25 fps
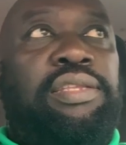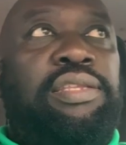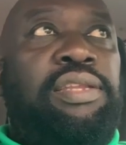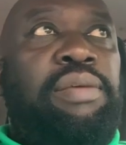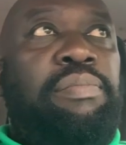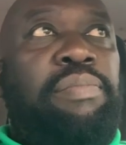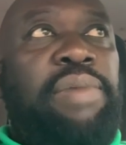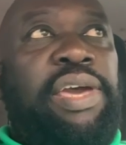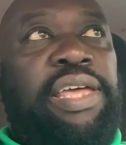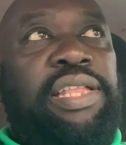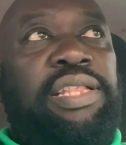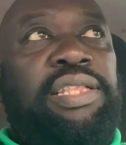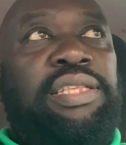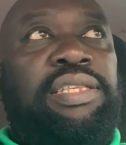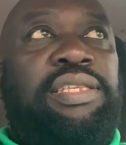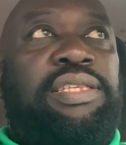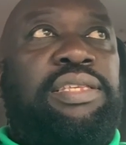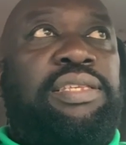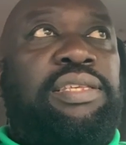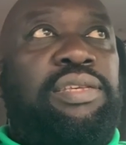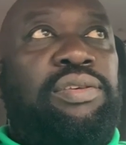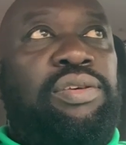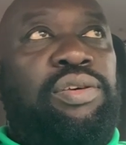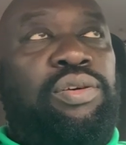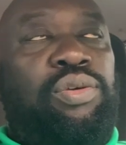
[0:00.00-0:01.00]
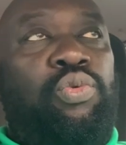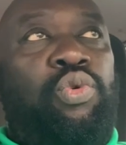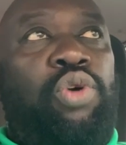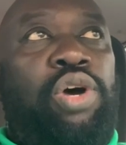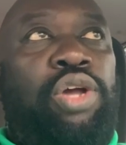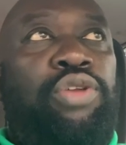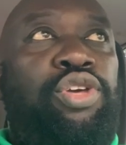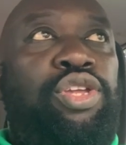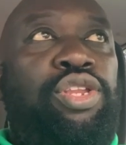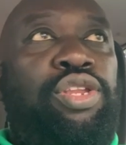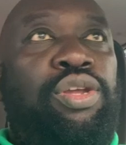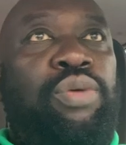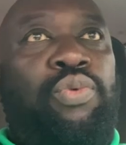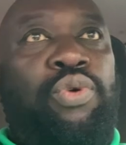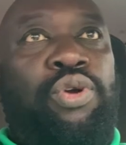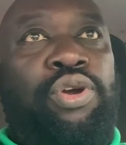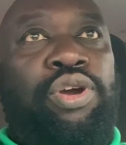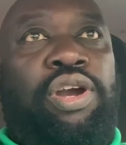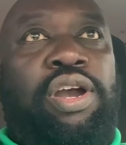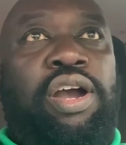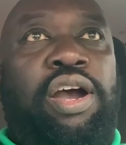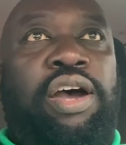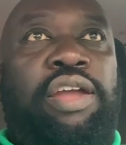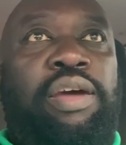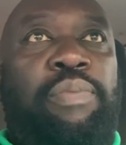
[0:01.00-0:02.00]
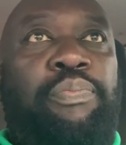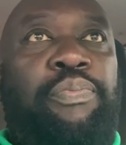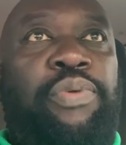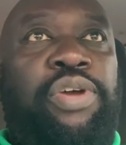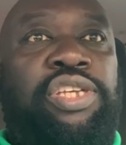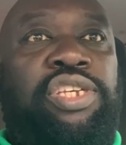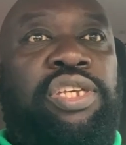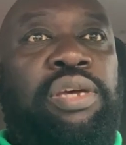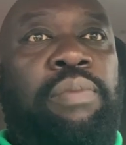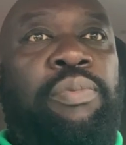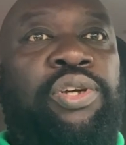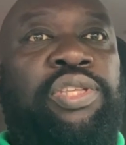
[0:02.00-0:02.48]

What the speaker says: the men's who are doing the work under pressure,